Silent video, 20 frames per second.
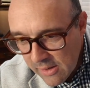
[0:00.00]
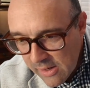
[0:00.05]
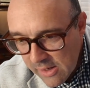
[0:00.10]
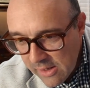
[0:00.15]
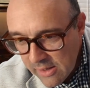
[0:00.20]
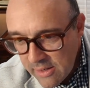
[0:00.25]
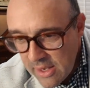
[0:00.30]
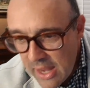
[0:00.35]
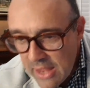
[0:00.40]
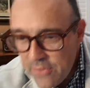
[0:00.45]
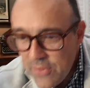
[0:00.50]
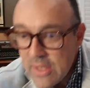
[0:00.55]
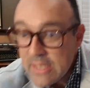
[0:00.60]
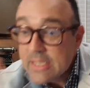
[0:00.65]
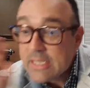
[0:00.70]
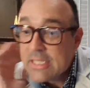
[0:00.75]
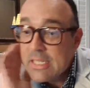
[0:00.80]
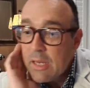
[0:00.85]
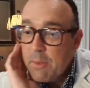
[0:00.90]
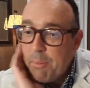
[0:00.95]
Nathan
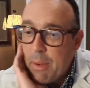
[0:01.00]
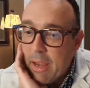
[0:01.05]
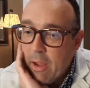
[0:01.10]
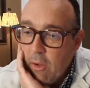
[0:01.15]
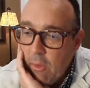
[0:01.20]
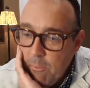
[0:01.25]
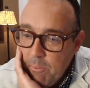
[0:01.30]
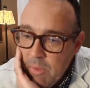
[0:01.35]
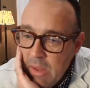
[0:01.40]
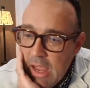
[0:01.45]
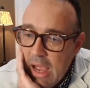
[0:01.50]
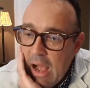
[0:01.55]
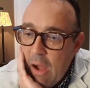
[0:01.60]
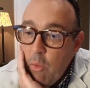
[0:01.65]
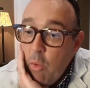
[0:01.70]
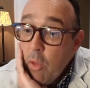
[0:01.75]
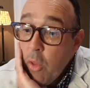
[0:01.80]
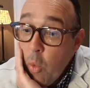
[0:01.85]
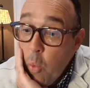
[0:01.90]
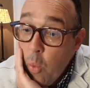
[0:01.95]
Singbeal. How
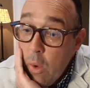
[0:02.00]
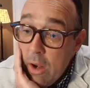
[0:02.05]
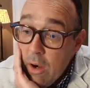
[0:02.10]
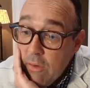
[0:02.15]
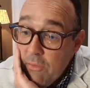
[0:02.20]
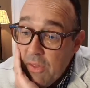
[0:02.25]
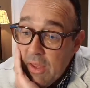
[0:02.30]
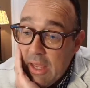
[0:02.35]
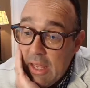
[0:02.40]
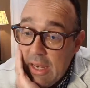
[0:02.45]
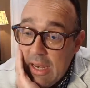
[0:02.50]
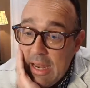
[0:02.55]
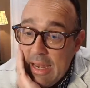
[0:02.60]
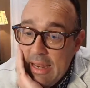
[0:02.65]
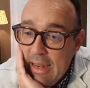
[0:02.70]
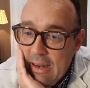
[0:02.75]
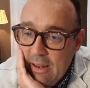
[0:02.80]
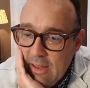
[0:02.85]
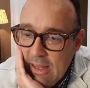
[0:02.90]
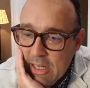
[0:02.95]
will the winner of the
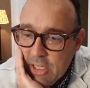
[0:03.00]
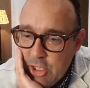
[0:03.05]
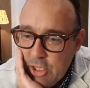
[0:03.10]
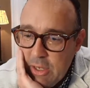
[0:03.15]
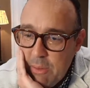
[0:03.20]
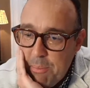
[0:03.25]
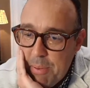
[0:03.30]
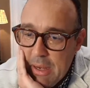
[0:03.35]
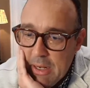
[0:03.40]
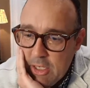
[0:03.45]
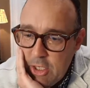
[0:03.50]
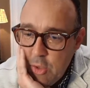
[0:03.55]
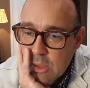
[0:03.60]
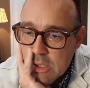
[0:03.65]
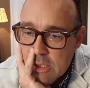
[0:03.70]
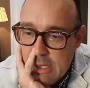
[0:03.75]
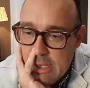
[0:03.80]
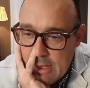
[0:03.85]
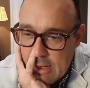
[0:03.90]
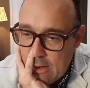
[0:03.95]
Canadian election impact
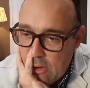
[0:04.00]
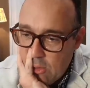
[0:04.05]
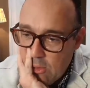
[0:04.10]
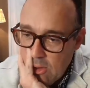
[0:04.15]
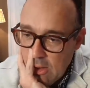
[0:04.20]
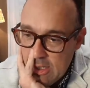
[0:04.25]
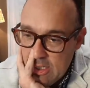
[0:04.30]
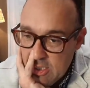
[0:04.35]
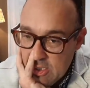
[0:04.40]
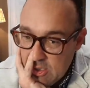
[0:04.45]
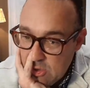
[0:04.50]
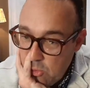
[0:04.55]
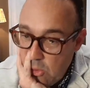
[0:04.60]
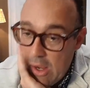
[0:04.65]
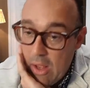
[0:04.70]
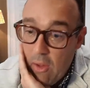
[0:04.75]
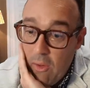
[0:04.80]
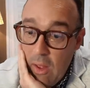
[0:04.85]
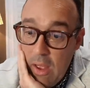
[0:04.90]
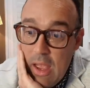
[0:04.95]
U.S.-Canada relations?
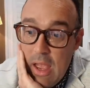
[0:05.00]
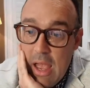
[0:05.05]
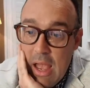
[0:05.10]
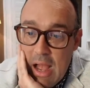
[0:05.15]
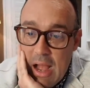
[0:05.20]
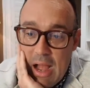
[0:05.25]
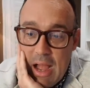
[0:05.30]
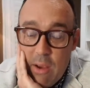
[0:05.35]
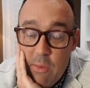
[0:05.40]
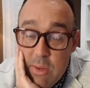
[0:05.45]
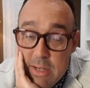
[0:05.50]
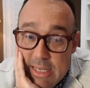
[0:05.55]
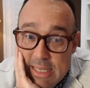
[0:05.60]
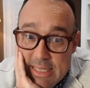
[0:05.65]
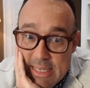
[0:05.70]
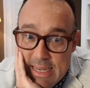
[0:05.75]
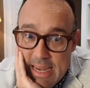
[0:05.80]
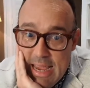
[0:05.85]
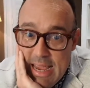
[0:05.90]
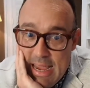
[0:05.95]
Well, I would
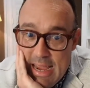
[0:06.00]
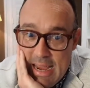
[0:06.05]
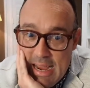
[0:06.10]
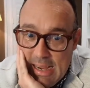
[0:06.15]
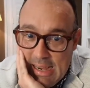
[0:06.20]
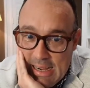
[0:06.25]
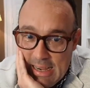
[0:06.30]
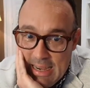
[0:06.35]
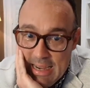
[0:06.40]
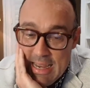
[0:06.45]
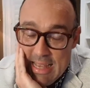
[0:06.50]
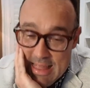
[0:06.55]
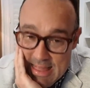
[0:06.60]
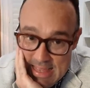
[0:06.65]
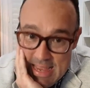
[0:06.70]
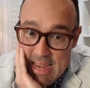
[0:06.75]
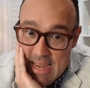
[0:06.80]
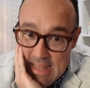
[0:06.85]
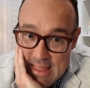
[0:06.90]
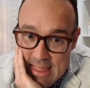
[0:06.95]
say I
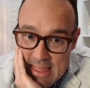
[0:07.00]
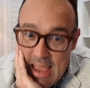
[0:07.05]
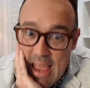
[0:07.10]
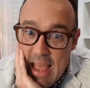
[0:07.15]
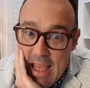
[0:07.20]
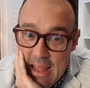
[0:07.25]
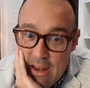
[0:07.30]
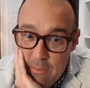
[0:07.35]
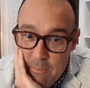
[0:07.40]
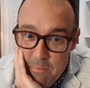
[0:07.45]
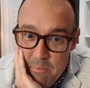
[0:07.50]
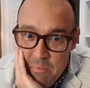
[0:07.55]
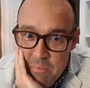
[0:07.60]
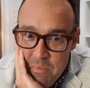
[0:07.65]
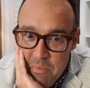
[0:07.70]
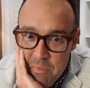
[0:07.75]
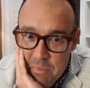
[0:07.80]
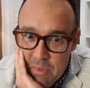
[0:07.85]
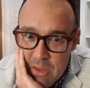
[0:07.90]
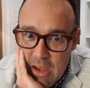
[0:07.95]
think that
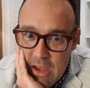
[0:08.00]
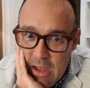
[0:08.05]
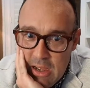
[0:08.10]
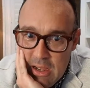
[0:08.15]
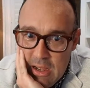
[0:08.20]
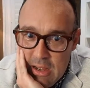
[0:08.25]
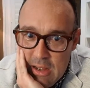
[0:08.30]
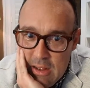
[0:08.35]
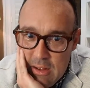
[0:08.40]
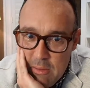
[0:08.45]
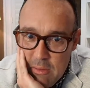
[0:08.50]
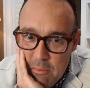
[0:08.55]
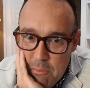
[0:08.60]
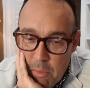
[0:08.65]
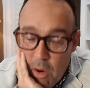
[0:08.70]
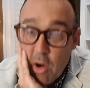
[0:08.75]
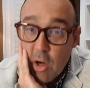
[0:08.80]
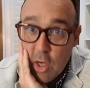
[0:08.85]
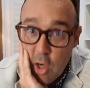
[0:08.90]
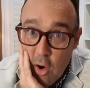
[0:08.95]

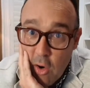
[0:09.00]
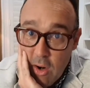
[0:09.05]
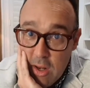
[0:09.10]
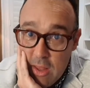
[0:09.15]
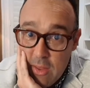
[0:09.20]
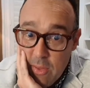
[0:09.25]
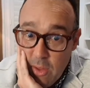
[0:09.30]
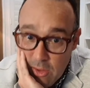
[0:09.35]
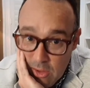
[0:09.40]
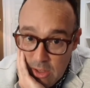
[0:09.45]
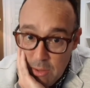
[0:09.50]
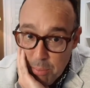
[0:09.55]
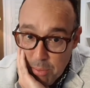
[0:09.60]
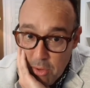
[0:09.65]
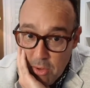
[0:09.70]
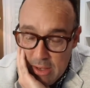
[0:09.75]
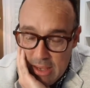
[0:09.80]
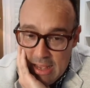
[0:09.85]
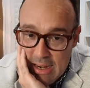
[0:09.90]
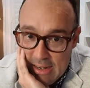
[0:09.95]
Mark Carney, the Liberal
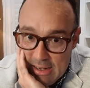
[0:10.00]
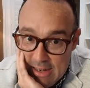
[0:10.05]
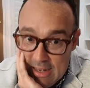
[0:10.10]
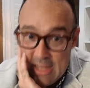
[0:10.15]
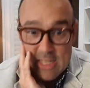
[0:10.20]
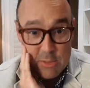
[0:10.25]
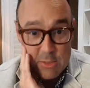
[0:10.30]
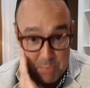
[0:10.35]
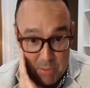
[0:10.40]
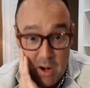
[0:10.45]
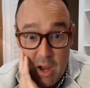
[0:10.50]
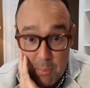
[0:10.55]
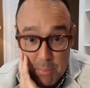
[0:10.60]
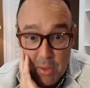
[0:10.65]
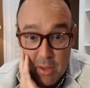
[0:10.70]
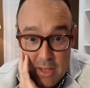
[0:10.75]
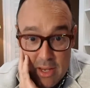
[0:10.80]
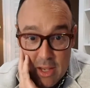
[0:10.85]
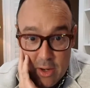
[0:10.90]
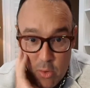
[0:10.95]
candidate, is
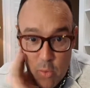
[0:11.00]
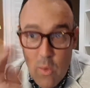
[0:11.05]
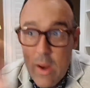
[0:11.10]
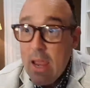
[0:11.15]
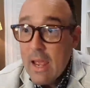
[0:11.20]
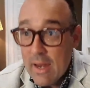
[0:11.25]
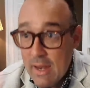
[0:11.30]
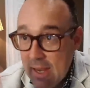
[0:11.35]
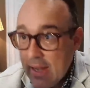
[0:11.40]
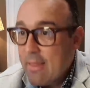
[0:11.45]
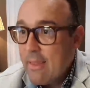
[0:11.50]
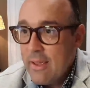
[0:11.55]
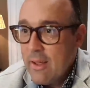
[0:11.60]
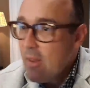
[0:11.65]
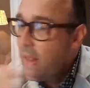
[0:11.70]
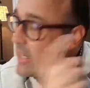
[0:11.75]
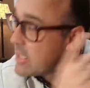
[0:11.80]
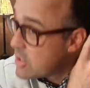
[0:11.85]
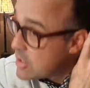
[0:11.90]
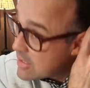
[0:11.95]
probably going to win. The
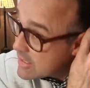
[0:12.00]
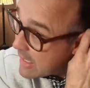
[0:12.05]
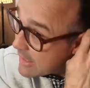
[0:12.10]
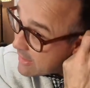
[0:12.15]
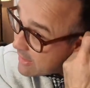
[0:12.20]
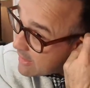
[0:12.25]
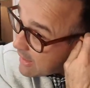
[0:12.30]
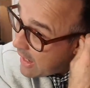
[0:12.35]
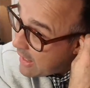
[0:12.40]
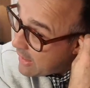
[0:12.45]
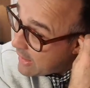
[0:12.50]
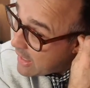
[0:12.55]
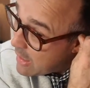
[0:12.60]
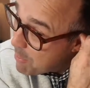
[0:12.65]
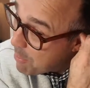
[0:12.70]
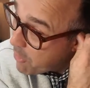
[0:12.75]
election's on April